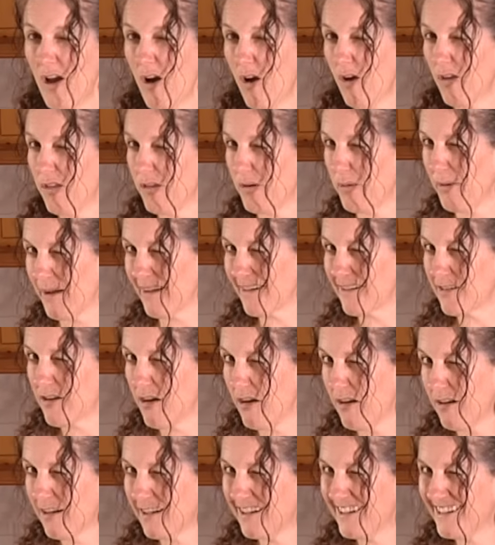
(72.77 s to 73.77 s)
although I
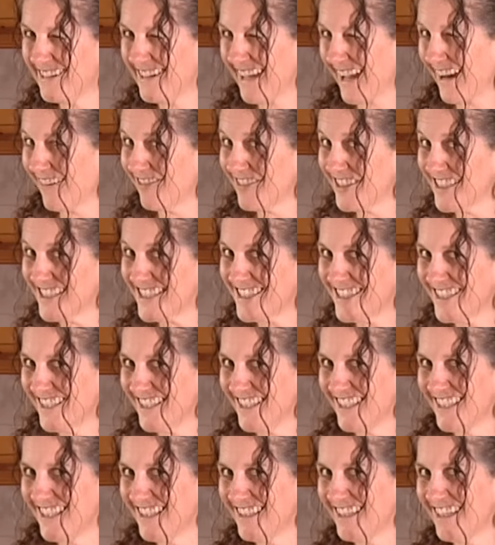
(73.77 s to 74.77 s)
can't
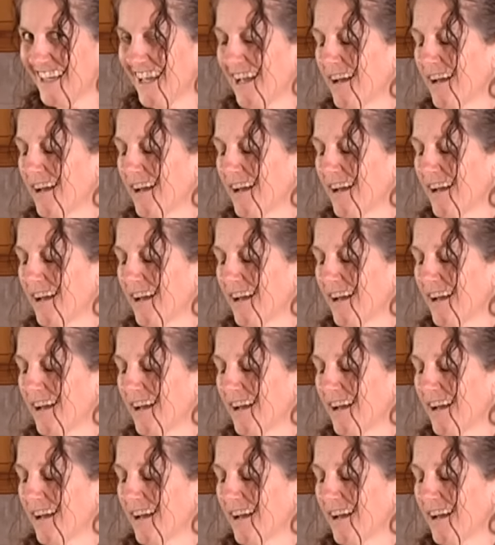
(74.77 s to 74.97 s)
guarantee the